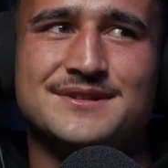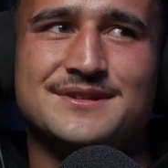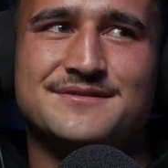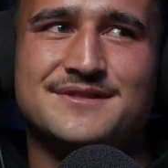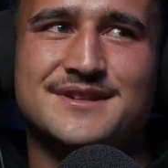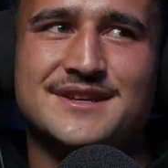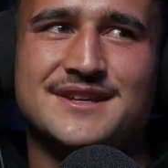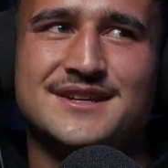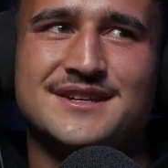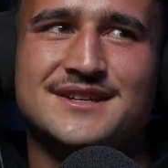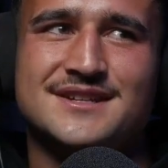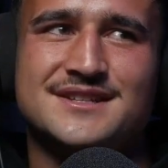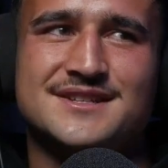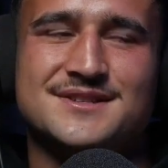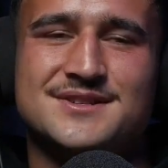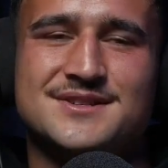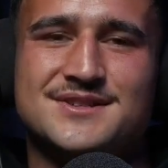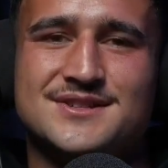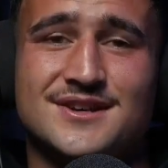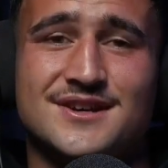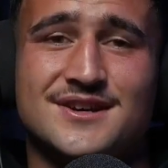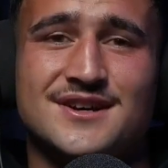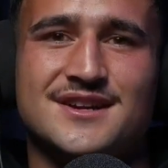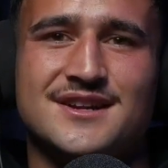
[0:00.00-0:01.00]
Oh, yeah. It's
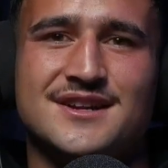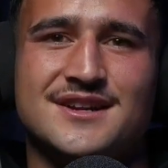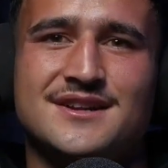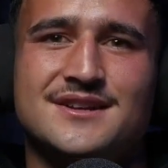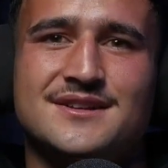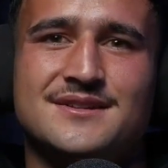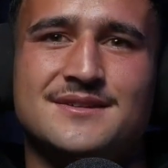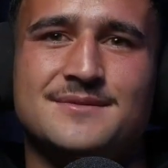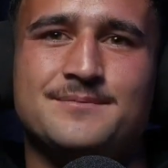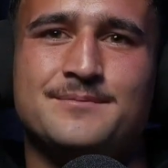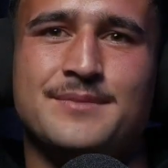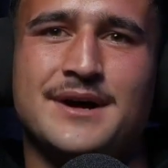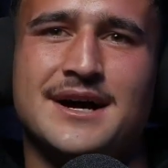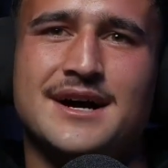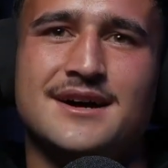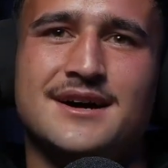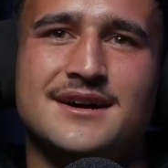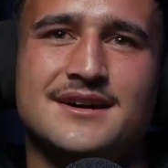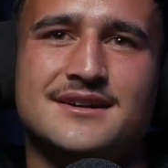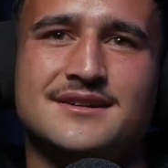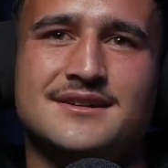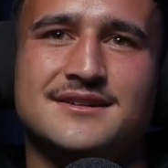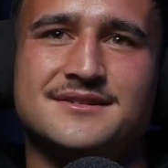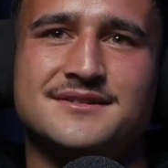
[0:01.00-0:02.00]
tiny, but
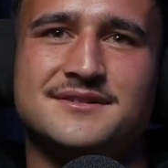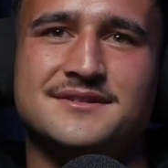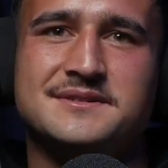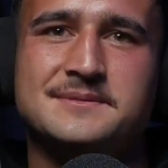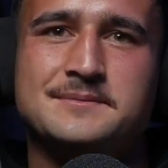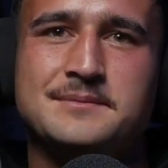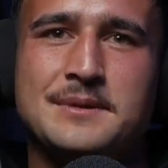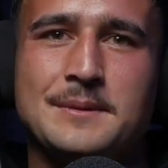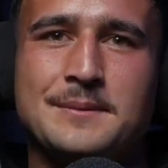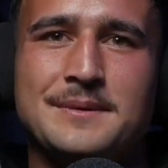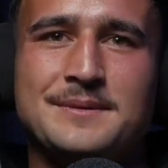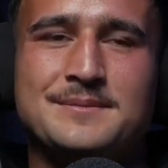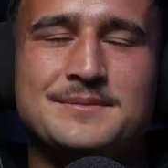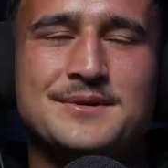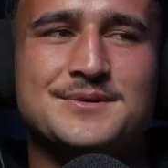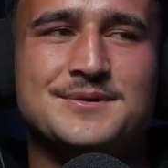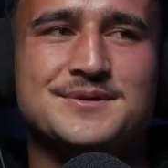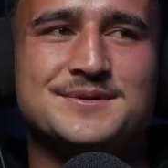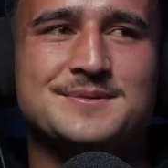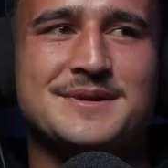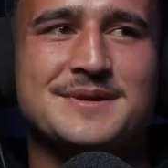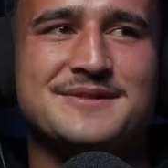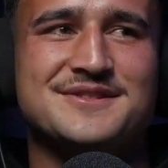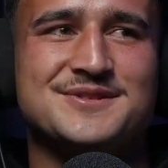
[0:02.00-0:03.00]
probably
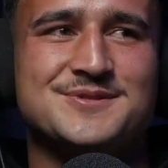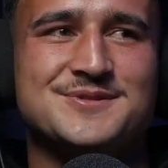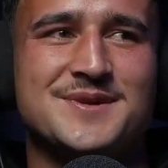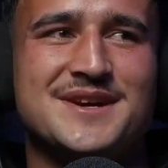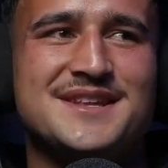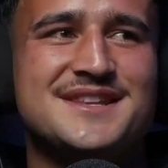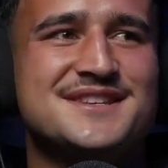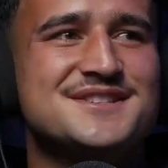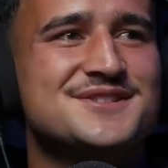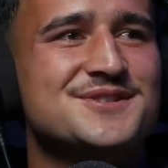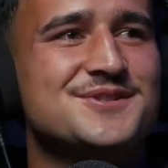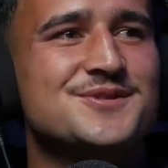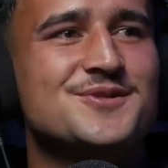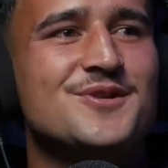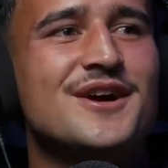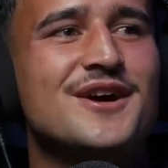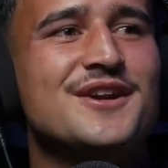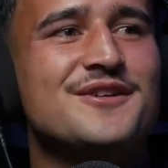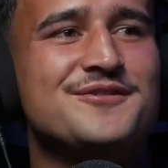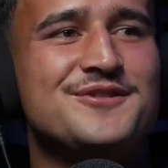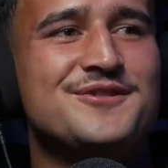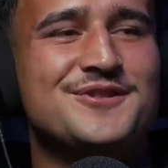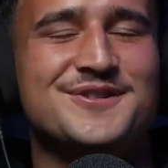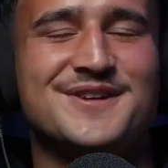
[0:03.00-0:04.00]
pulls above its weight. There's
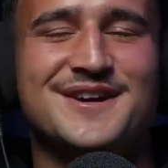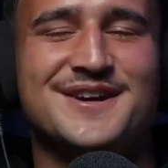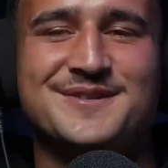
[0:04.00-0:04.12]
quite a few